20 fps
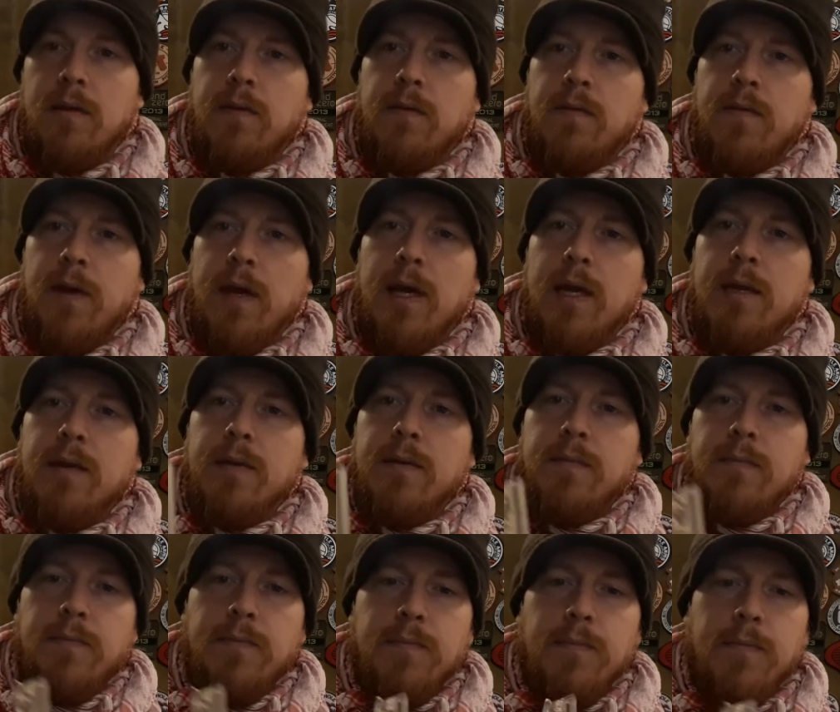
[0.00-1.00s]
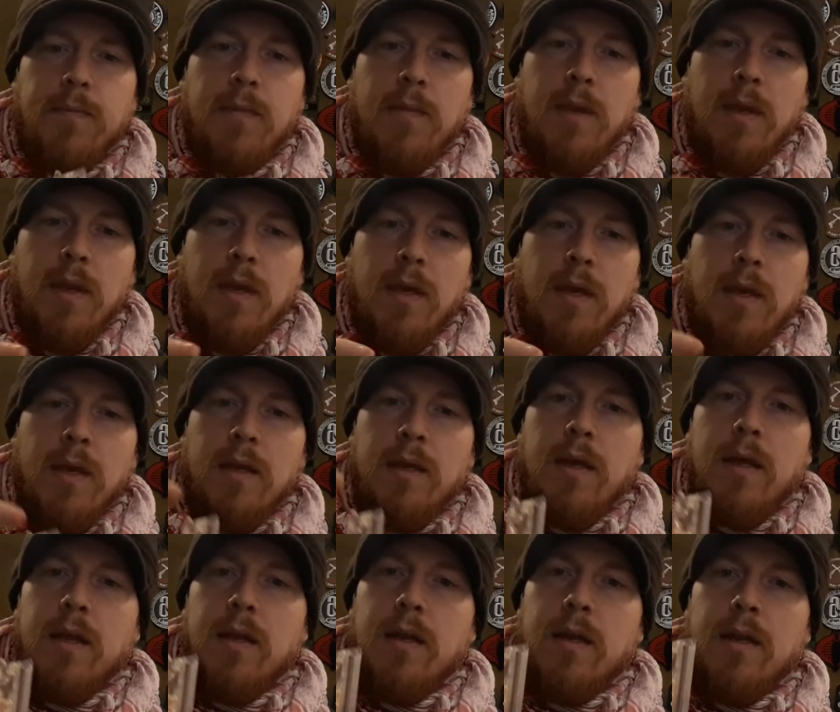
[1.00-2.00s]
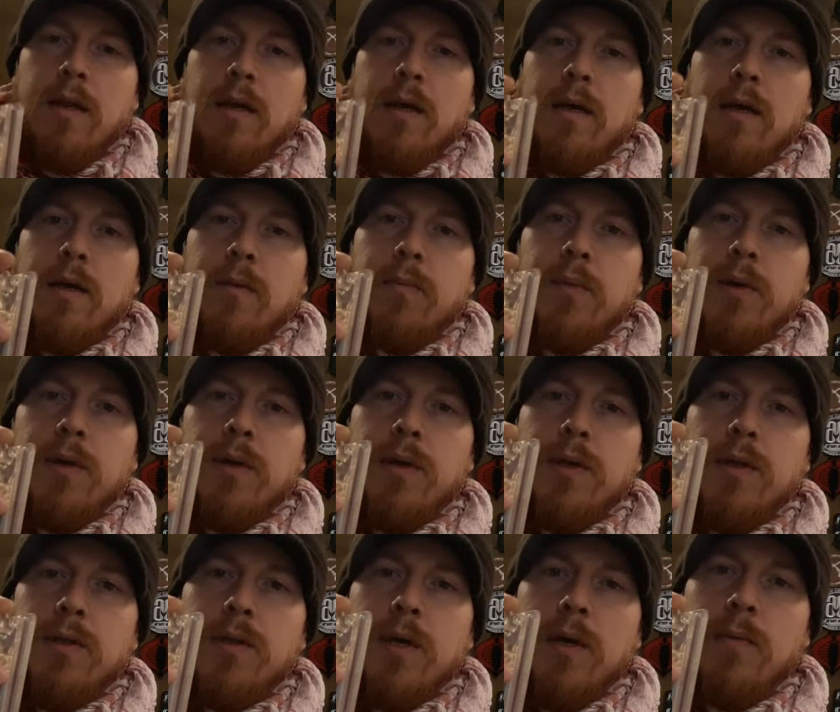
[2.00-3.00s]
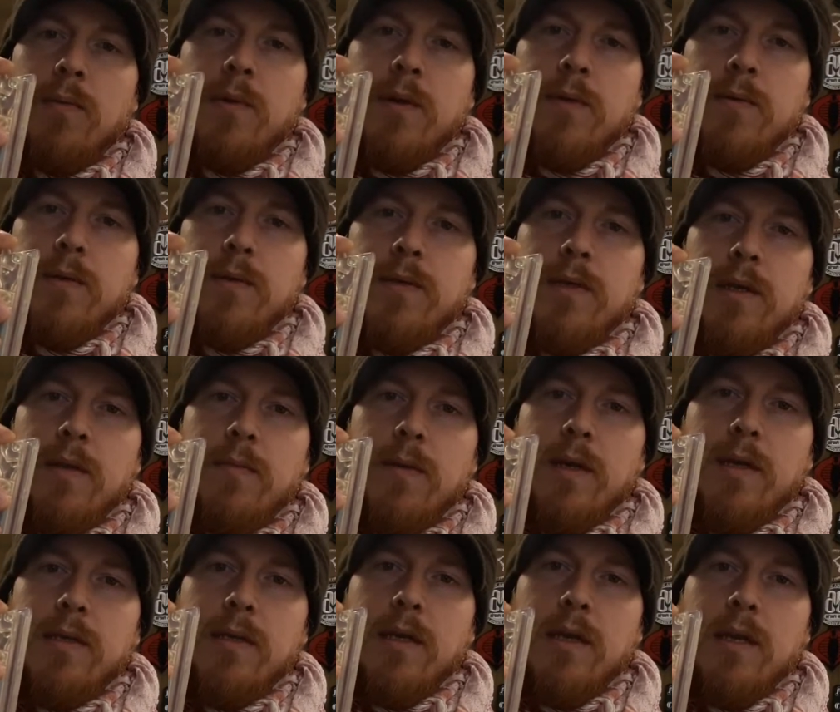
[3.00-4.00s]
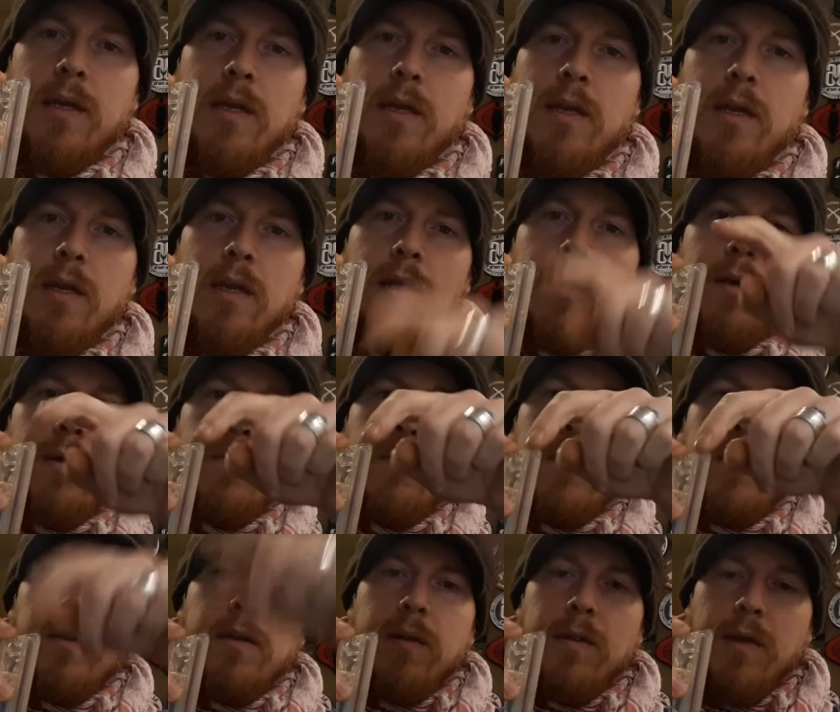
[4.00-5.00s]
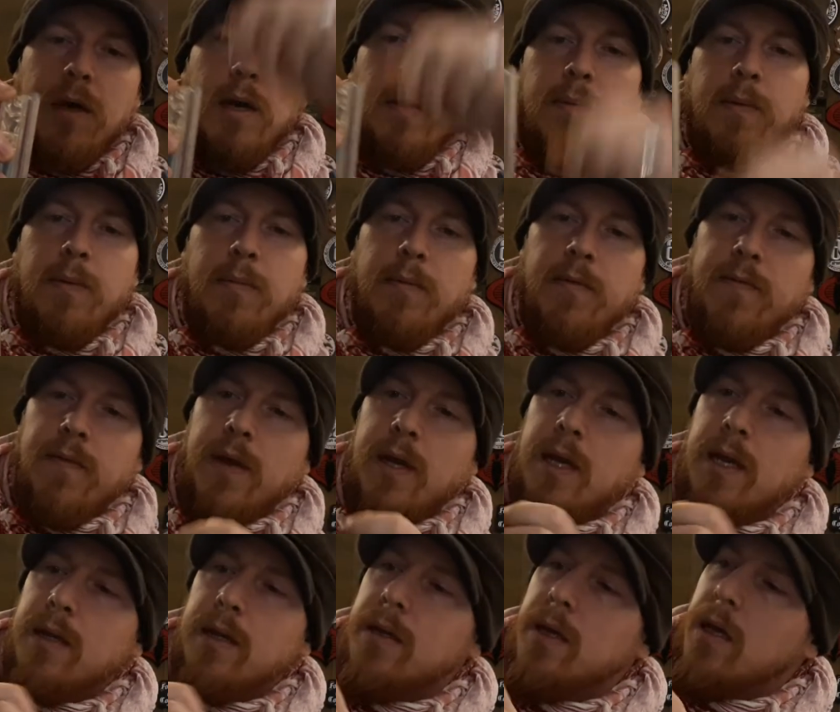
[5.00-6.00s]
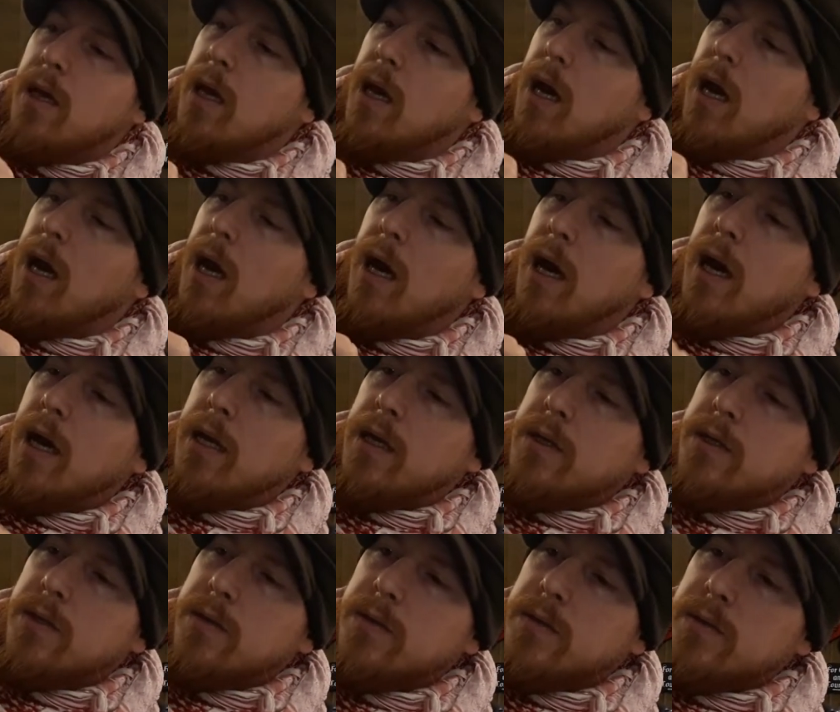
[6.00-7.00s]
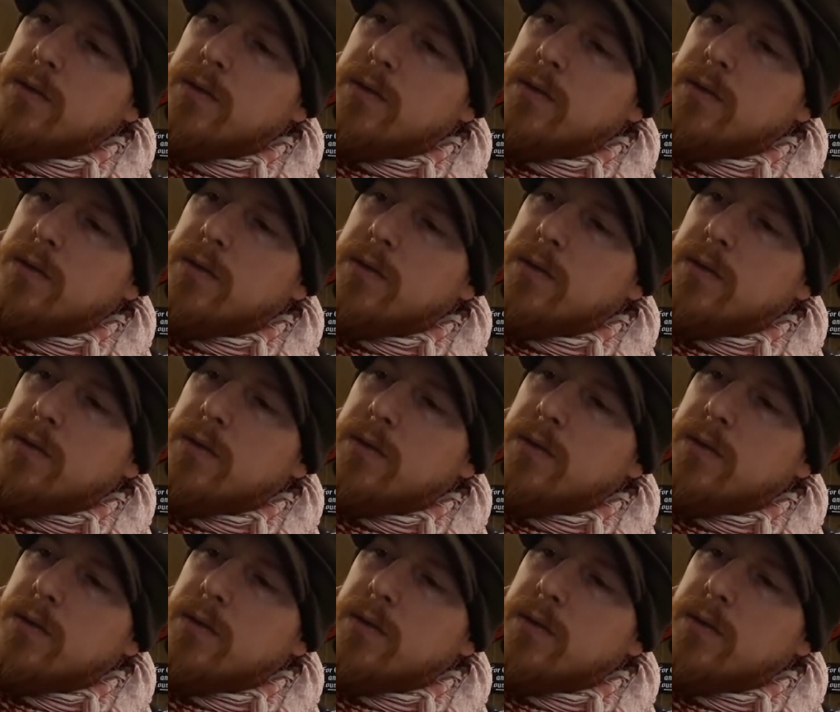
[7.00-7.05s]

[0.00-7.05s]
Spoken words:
feed, and then button at the top when you insert the magazine will open up the feed, and it does